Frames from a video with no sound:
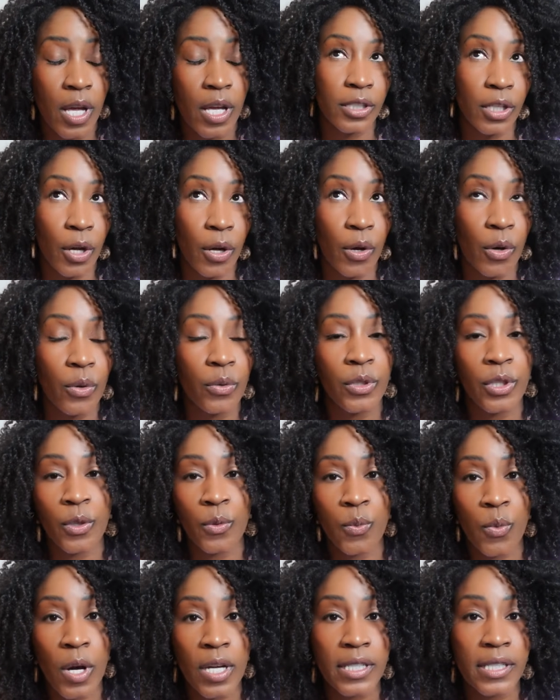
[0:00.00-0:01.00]
So you
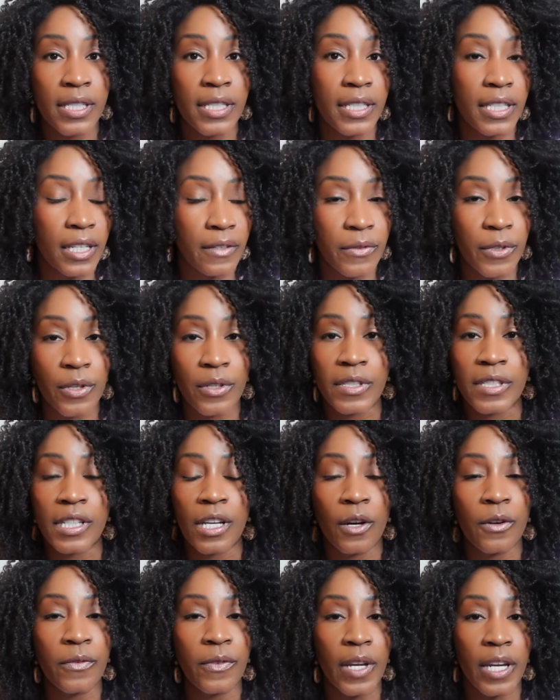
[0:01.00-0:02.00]
want to give
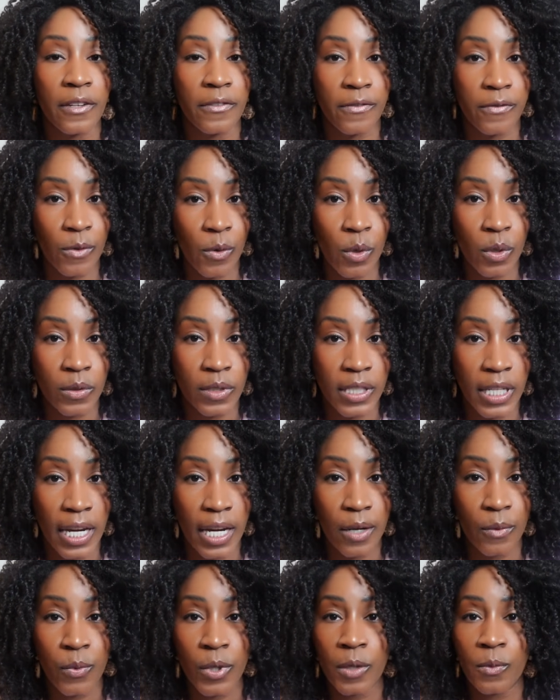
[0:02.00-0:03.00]
yourself a full
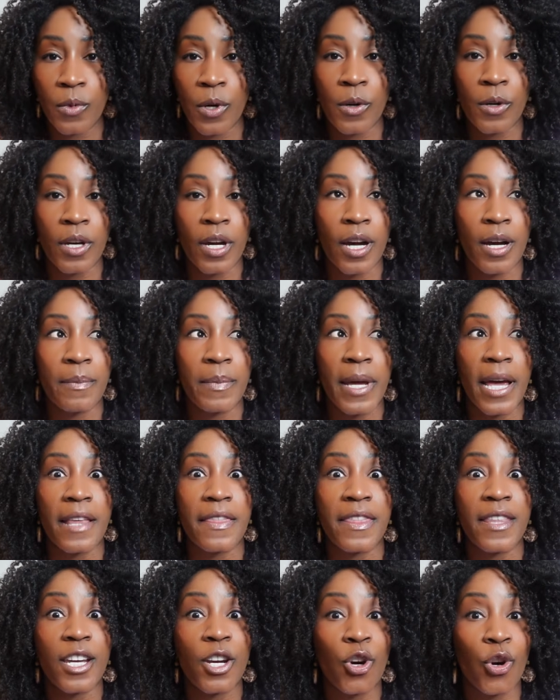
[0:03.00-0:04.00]
day. We woke up at
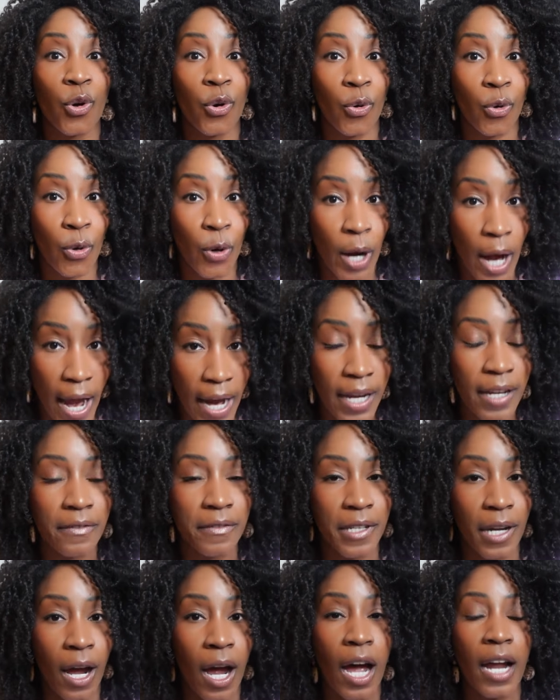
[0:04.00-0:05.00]
the crack
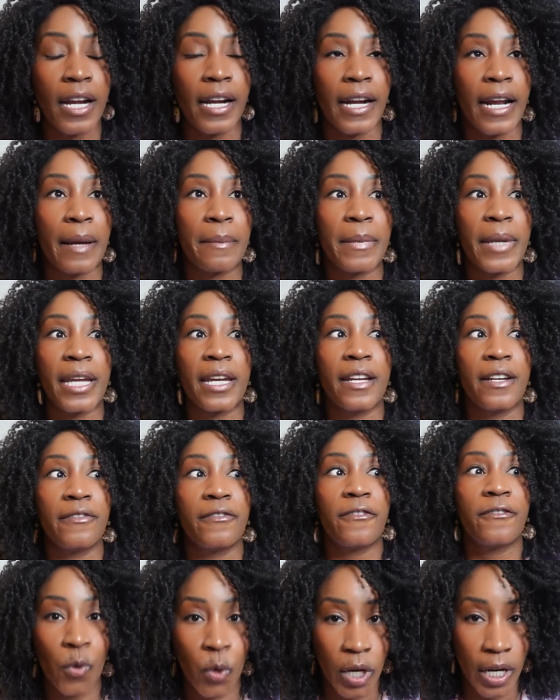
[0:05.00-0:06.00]
of dawn, and I mean
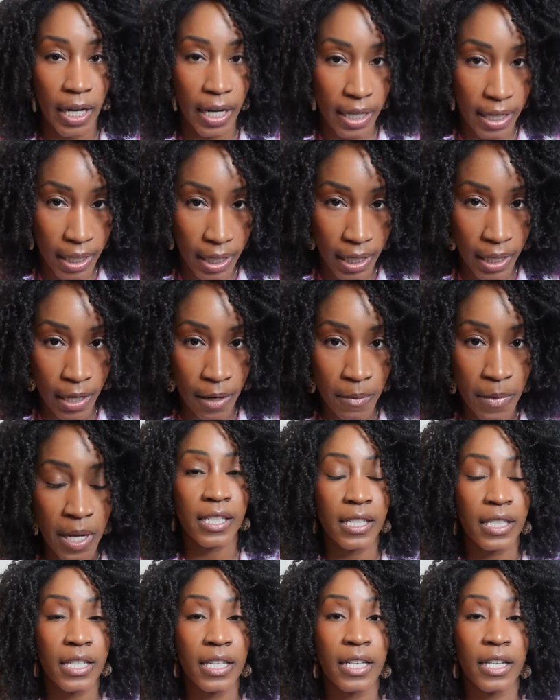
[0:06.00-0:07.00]
4 a.m. to
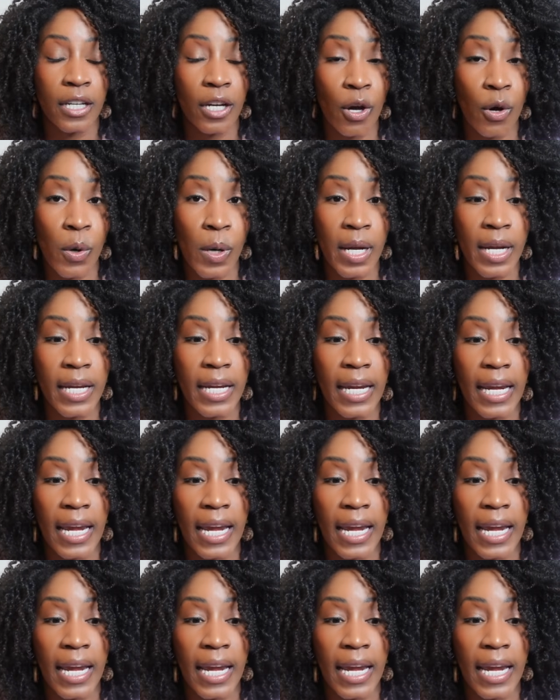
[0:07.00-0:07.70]
get going.